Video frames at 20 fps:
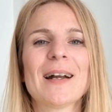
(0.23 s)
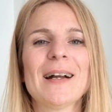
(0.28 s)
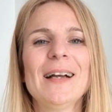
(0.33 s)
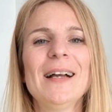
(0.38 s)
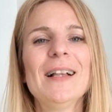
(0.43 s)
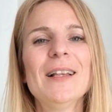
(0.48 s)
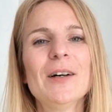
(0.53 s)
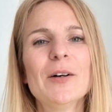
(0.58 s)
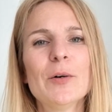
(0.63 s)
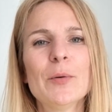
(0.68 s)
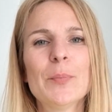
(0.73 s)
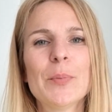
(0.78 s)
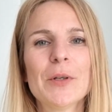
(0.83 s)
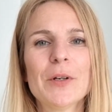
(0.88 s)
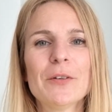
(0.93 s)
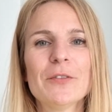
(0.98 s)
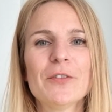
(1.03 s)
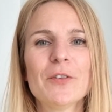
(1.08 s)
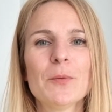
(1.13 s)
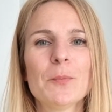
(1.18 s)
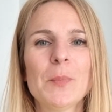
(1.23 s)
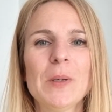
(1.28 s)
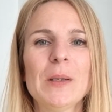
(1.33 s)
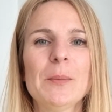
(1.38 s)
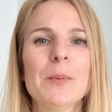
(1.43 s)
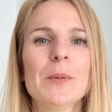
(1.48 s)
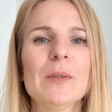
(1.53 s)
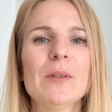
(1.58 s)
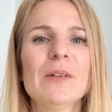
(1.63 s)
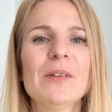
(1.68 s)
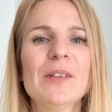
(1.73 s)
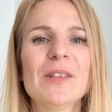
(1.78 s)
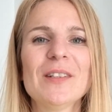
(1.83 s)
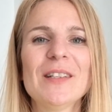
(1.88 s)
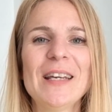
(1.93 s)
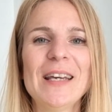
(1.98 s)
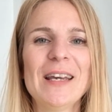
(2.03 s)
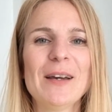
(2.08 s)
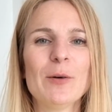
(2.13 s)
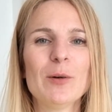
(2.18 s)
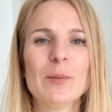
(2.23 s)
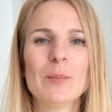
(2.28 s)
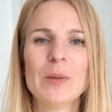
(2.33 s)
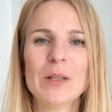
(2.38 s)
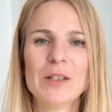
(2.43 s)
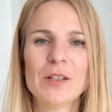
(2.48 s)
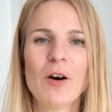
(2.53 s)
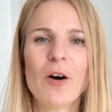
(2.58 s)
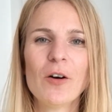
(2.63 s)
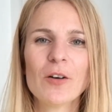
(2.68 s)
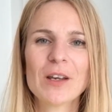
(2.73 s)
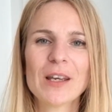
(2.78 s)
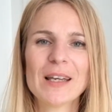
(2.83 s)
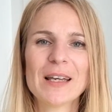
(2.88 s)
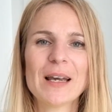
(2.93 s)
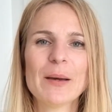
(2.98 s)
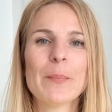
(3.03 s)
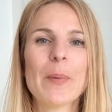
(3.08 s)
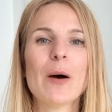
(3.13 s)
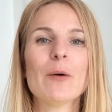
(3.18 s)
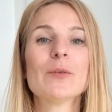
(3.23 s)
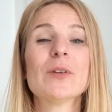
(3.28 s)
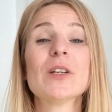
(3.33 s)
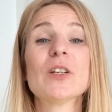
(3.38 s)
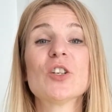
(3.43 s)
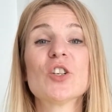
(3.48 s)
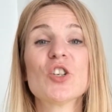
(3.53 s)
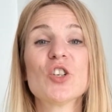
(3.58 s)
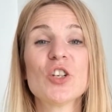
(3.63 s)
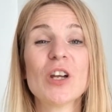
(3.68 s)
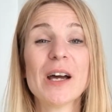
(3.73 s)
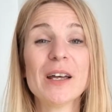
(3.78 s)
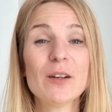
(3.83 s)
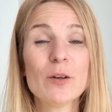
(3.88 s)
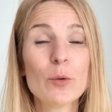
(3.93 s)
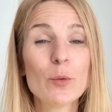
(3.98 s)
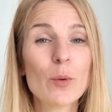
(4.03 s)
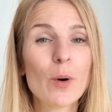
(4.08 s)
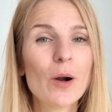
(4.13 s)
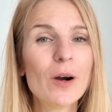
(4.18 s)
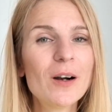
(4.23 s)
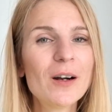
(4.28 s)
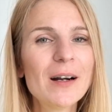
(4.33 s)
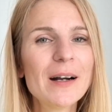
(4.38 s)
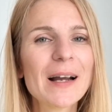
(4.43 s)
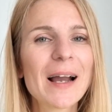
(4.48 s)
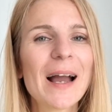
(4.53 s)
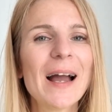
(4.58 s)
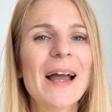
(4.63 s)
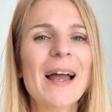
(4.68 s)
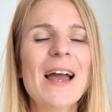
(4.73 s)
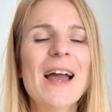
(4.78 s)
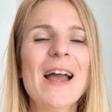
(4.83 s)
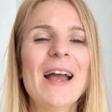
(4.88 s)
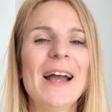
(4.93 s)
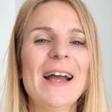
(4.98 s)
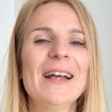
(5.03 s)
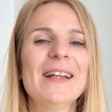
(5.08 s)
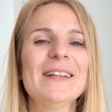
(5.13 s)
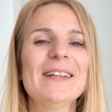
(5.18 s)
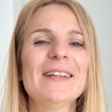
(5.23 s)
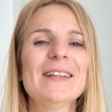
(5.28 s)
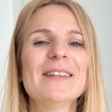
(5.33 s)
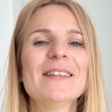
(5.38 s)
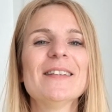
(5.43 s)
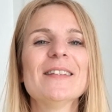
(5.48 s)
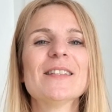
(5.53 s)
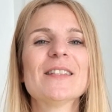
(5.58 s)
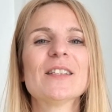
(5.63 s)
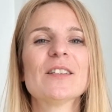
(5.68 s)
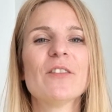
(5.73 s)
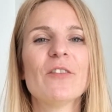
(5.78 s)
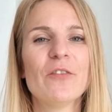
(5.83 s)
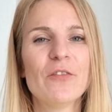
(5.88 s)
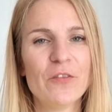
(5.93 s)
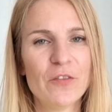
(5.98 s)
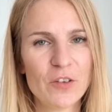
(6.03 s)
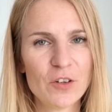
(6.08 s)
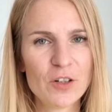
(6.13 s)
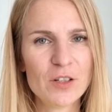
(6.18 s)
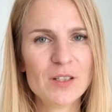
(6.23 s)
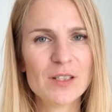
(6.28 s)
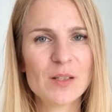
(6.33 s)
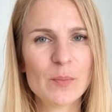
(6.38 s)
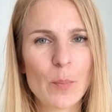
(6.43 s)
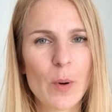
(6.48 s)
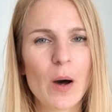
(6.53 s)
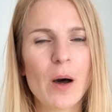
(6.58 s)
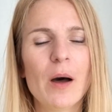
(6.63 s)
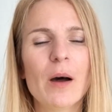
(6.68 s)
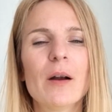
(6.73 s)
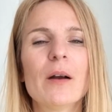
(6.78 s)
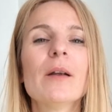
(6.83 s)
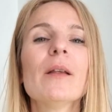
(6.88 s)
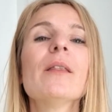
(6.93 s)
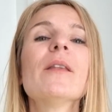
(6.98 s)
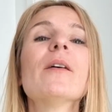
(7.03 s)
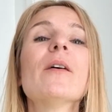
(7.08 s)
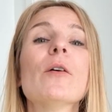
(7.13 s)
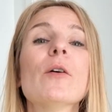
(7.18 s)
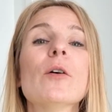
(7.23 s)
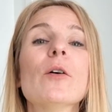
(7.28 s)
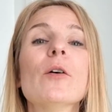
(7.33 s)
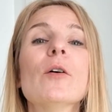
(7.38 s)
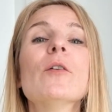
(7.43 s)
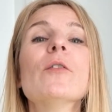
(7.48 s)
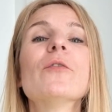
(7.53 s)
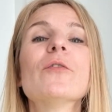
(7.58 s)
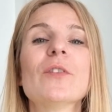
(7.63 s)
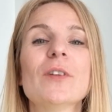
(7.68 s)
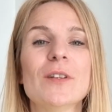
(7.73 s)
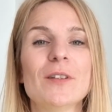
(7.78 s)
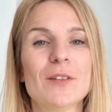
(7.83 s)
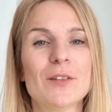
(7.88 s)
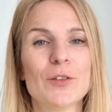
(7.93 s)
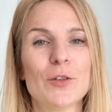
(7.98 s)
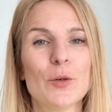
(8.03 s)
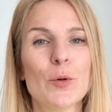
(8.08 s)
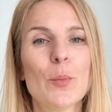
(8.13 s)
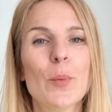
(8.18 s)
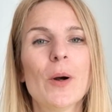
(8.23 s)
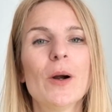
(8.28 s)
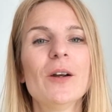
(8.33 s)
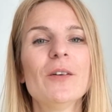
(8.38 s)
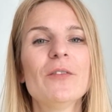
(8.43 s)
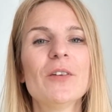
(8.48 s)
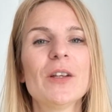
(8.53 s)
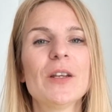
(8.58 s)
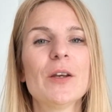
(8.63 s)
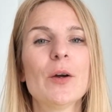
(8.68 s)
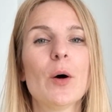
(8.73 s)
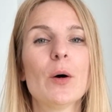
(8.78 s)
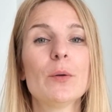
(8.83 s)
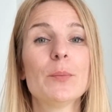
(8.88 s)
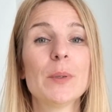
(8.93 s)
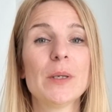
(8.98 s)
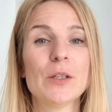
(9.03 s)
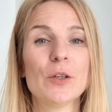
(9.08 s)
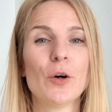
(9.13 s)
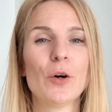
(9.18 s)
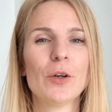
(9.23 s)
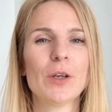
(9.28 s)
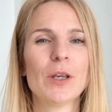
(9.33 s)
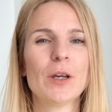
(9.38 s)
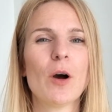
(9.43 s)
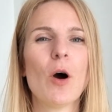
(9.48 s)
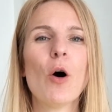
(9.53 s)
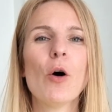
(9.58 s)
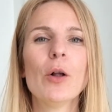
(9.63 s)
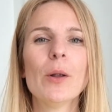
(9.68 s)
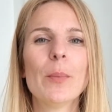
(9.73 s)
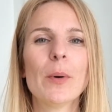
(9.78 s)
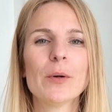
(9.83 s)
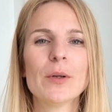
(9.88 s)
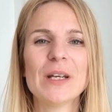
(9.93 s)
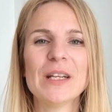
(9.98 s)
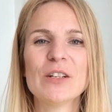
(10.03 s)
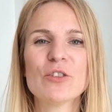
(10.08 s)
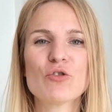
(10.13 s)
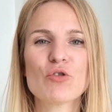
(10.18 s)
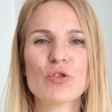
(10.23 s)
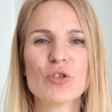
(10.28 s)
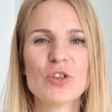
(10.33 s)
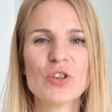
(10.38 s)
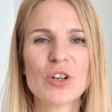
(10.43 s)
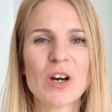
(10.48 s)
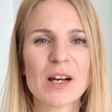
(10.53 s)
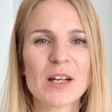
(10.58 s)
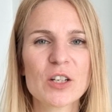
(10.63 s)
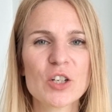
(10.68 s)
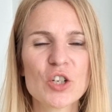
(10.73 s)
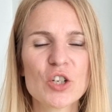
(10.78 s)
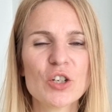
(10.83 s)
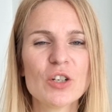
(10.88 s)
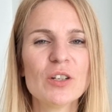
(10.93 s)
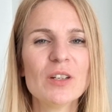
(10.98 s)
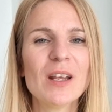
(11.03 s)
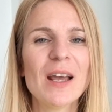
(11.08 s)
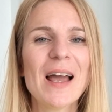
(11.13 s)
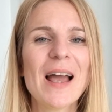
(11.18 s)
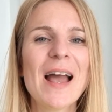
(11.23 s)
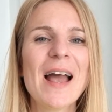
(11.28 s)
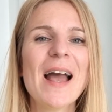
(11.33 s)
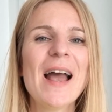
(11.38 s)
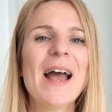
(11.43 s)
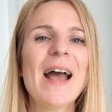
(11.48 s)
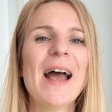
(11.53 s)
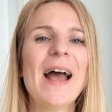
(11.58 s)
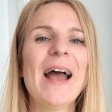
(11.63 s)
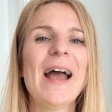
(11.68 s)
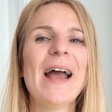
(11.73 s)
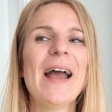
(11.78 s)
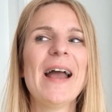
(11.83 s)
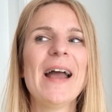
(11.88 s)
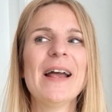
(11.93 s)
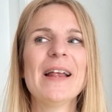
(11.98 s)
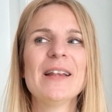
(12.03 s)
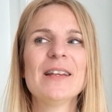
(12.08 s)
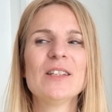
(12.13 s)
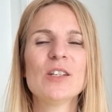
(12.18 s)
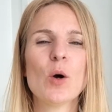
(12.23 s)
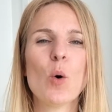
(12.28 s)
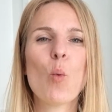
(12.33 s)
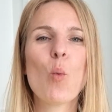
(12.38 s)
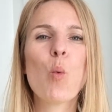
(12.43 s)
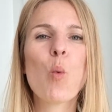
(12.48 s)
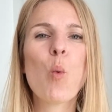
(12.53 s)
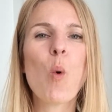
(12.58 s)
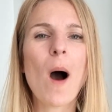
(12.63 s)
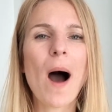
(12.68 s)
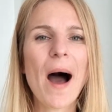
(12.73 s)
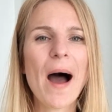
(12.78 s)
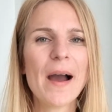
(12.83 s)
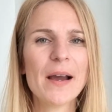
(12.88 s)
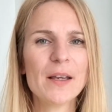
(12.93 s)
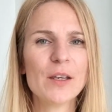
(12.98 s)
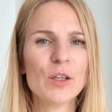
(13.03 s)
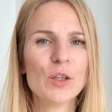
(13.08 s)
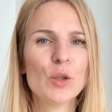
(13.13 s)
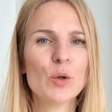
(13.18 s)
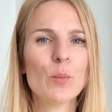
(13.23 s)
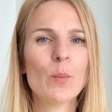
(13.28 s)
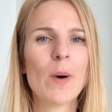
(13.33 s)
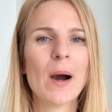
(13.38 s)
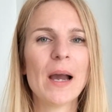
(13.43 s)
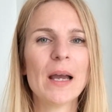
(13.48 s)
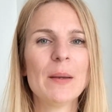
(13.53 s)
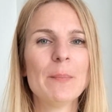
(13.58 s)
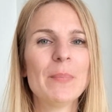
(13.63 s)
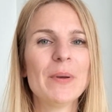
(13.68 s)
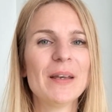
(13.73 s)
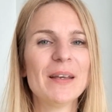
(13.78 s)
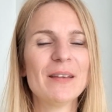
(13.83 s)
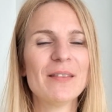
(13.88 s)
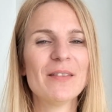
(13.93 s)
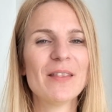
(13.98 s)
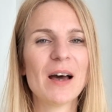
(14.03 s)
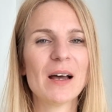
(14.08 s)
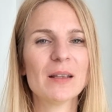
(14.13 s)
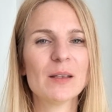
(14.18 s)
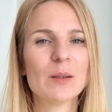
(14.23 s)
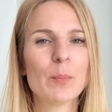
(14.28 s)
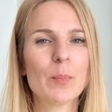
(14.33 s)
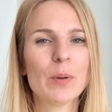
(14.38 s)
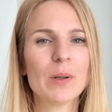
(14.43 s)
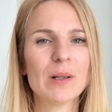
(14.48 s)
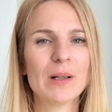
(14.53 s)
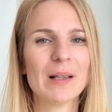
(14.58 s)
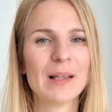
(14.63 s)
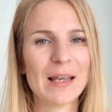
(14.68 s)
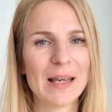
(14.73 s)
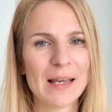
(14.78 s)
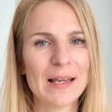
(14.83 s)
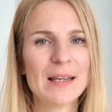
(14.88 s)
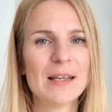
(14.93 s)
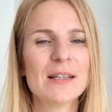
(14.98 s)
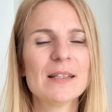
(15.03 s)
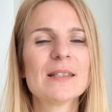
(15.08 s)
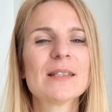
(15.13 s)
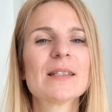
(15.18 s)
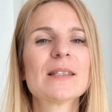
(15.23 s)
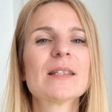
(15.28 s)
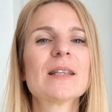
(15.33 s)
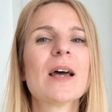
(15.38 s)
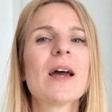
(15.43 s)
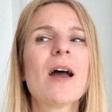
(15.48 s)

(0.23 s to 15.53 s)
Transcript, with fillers: Hello beautiful people! Today I will be talking about shadow work and in this first part of the two-part video I'll be talking all about introduction and why you might be in that place